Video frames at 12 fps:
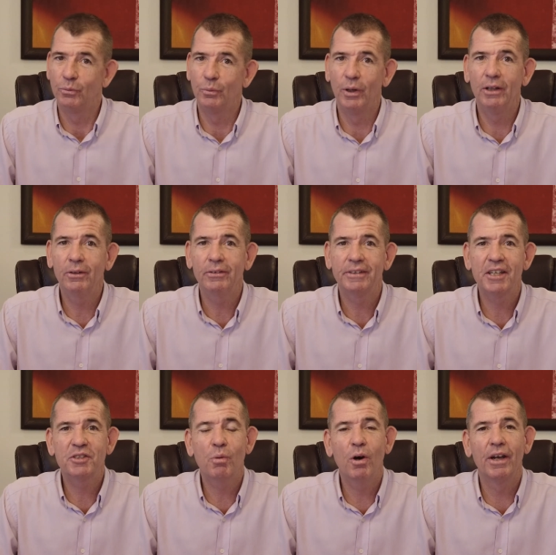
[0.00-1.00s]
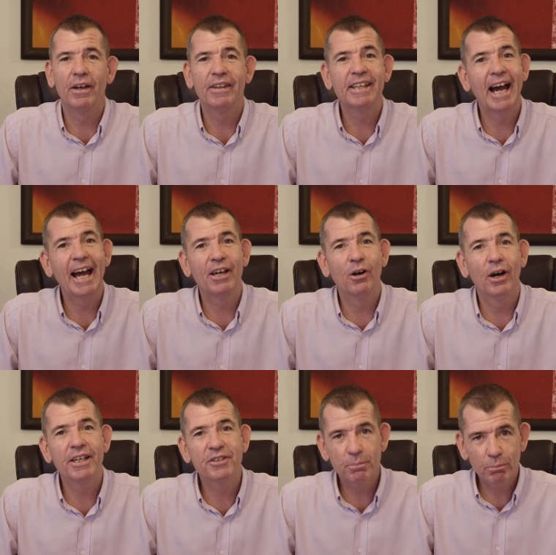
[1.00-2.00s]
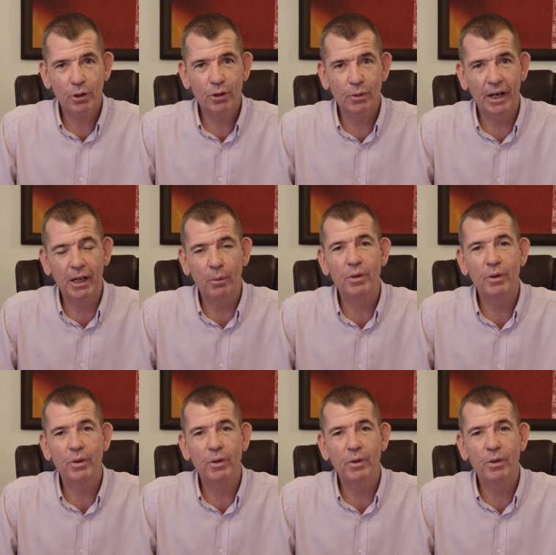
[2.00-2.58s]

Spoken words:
Well, guess what? The AI is a moderator.